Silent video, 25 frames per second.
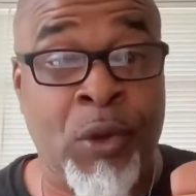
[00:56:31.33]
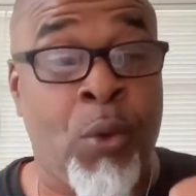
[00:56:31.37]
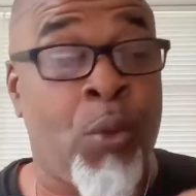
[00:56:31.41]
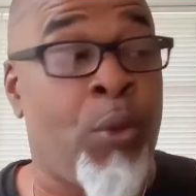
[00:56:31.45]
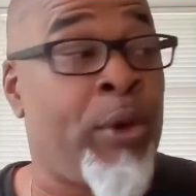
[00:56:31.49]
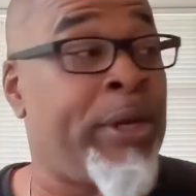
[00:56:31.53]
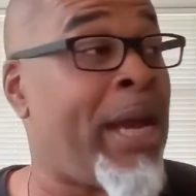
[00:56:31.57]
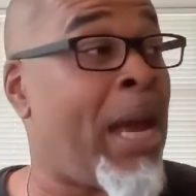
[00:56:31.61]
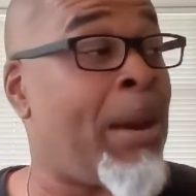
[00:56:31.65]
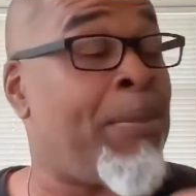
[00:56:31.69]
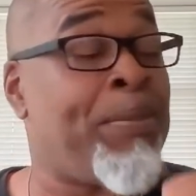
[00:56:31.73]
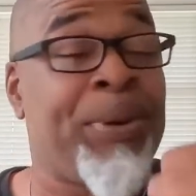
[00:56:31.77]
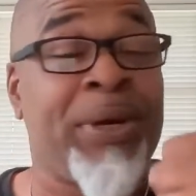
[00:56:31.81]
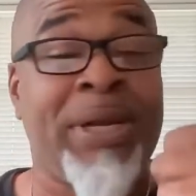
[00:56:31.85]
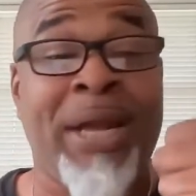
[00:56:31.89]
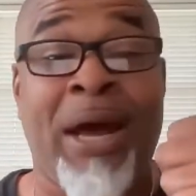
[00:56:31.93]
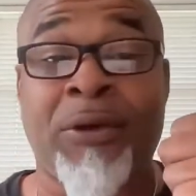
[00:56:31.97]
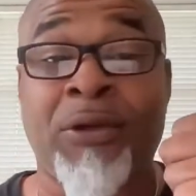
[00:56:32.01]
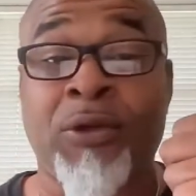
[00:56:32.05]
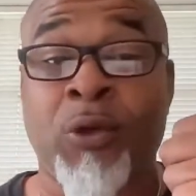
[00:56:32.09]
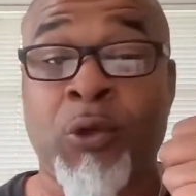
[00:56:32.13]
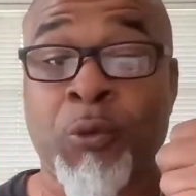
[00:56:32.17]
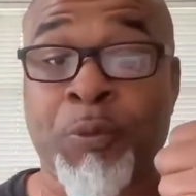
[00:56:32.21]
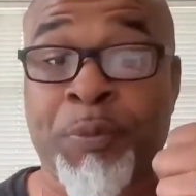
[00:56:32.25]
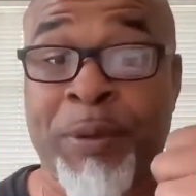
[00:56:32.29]
When they put
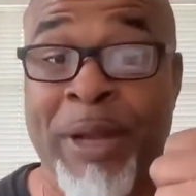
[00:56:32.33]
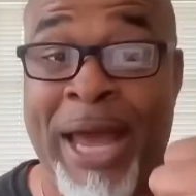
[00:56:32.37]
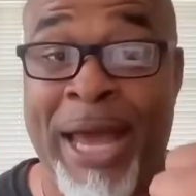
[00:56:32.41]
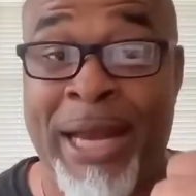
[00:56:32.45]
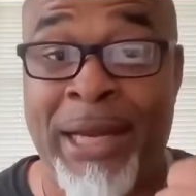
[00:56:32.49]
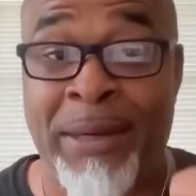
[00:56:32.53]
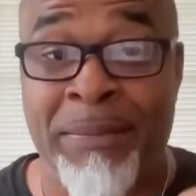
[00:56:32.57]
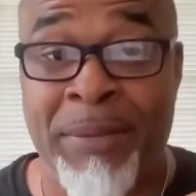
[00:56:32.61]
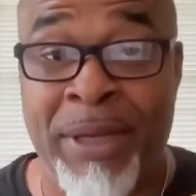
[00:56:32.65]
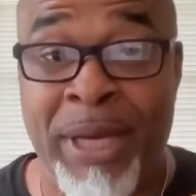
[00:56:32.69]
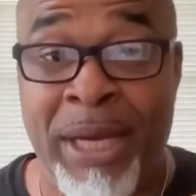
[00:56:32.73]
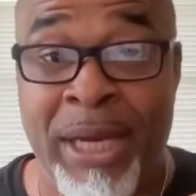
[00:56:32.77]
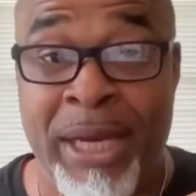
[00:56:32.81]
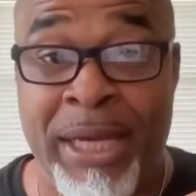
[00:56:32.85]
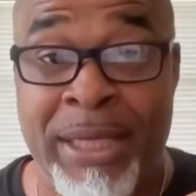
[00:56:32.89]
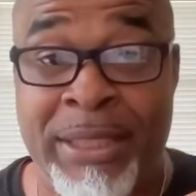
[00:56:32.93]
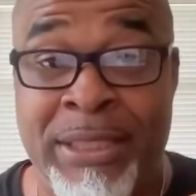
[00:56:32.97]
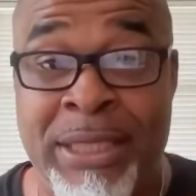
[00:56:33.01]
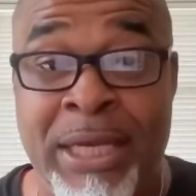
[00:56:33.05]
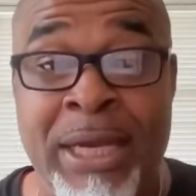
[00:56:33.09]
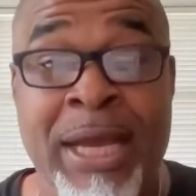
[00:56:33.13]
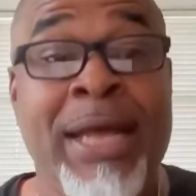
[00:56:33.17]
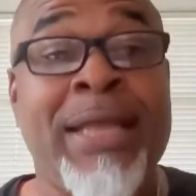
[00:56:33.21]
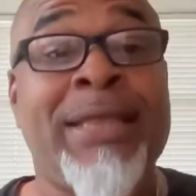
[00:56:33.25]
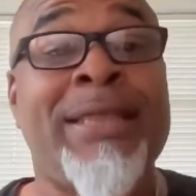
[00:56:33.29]
out those platinum
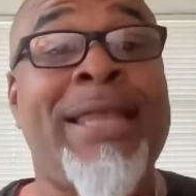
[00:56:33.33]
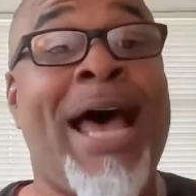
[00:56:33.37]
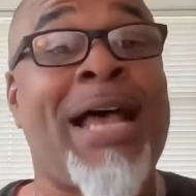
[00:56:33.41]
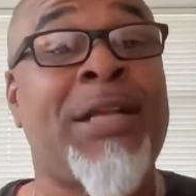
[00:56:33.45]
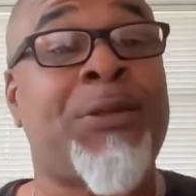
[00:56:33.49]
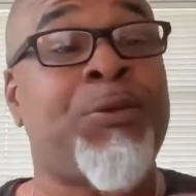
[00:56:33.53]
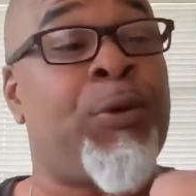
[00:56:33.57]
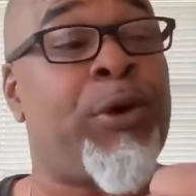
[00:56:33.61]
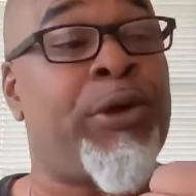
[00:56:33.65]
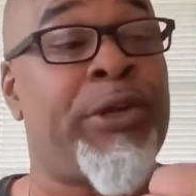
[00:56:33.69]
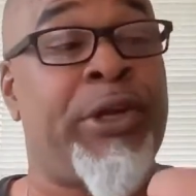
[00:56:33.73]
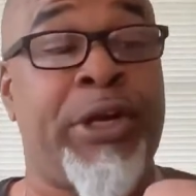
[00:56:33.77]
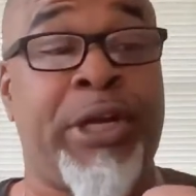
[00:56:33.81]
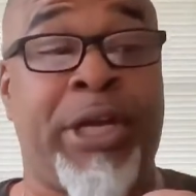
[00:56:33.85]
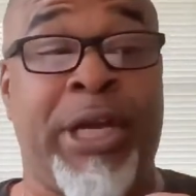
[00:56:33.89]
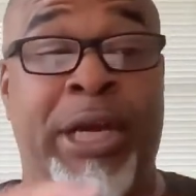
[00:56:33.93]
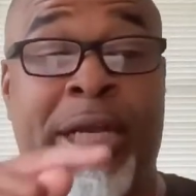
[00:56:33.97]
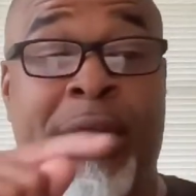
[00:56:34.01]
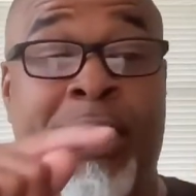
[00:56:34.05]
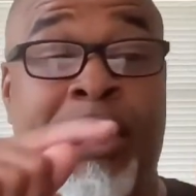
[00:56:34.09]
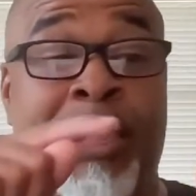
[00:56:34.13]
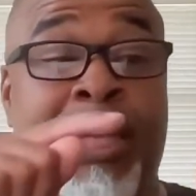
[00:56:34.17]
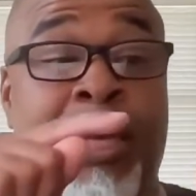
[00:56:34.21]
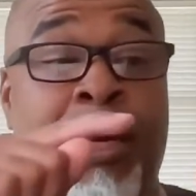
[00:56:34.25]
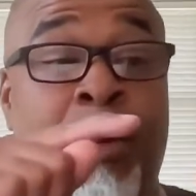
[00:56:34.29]
hits, that's where they're
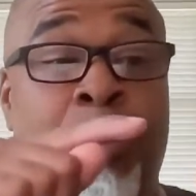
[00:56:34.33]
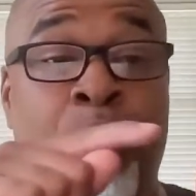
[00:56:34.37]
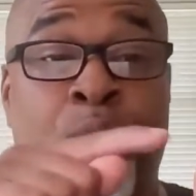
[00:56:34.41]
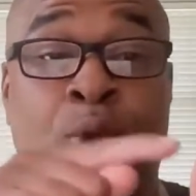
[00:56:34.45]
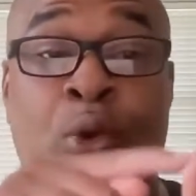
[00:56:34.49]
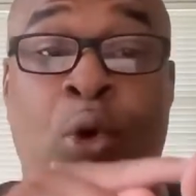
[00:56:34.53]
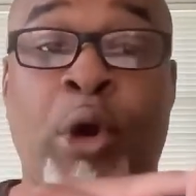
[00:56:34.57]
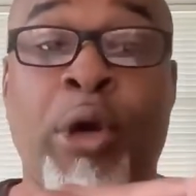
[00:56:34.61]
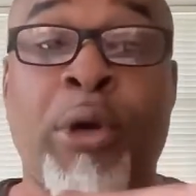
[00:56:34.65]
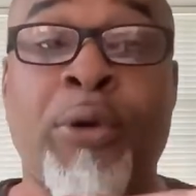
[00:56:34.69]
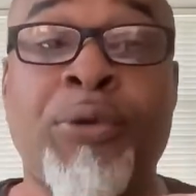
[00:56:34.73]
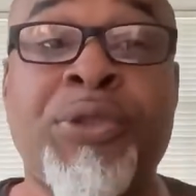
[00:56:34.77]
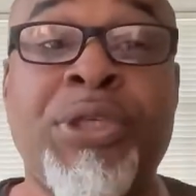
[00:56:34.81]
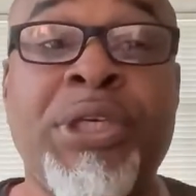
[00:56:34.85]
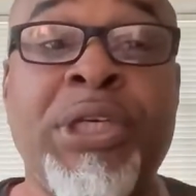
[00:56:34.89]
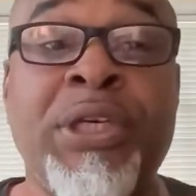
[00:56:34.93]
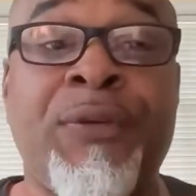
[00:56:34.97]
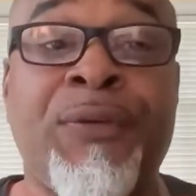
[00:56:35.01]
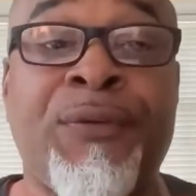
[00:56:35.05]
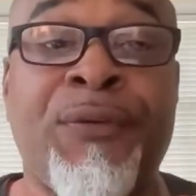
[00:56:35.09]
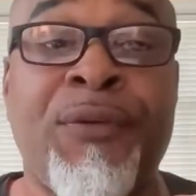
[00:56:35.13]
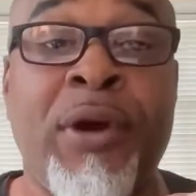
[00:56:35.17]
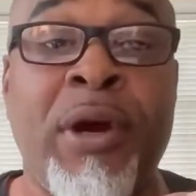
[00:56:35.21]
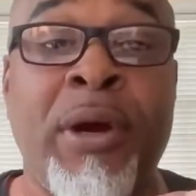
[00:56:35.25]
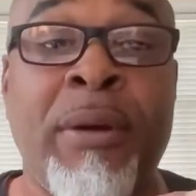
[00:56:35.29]
getting their
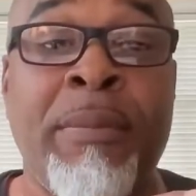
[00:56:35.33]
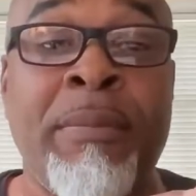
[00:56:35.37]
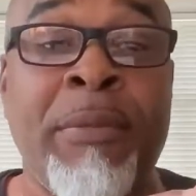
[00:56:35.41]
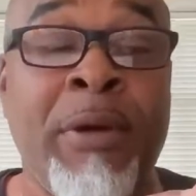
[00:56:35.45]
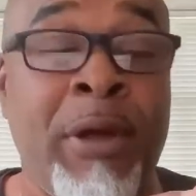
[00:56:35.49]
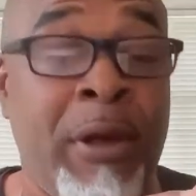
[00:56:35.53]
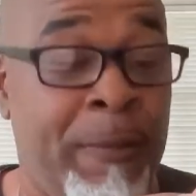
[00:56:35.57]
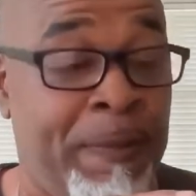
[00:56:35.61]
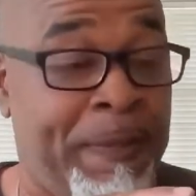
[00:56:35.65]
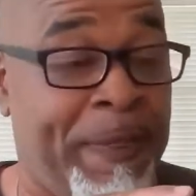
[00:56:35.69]
royalties from.